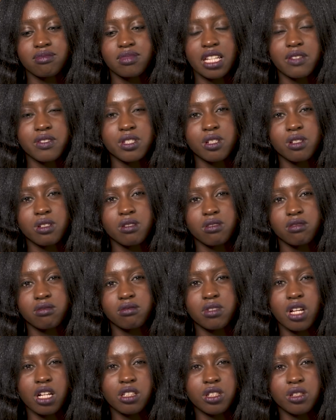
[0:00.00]
Gives you
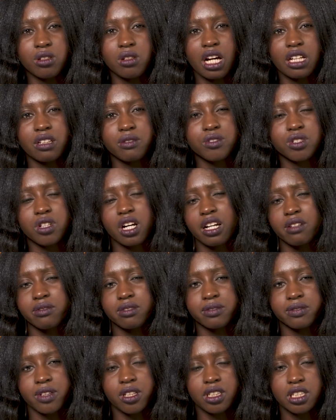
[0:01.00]
a new kind of drive
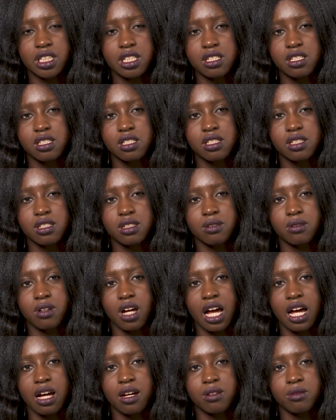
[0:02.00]
and focus
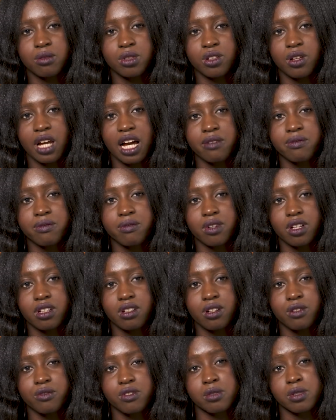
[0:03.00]
when you have a
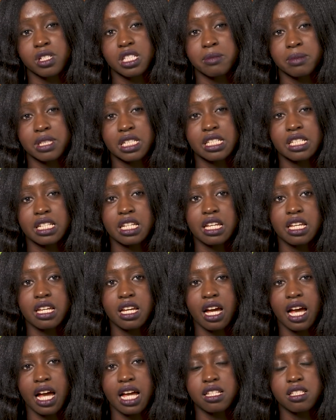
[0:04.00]
lot of responsibility
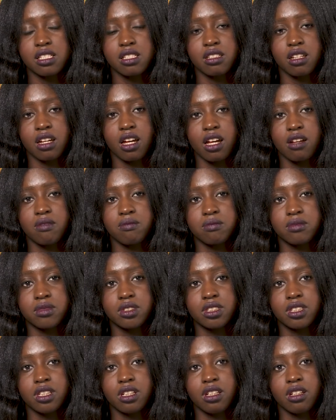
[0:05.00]
as
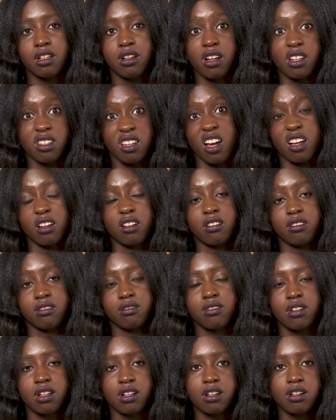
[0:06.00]
a young
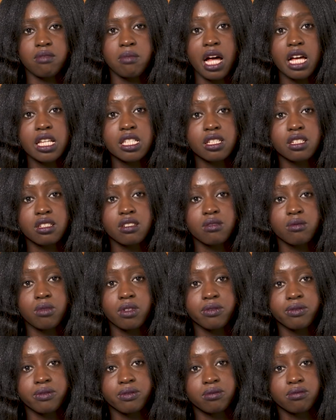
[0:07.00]
person
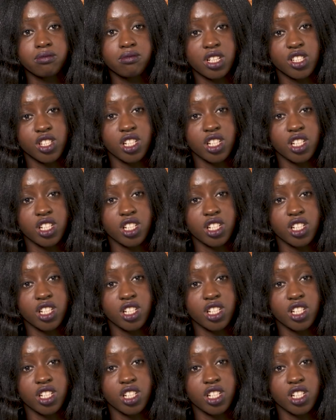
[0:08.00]
with a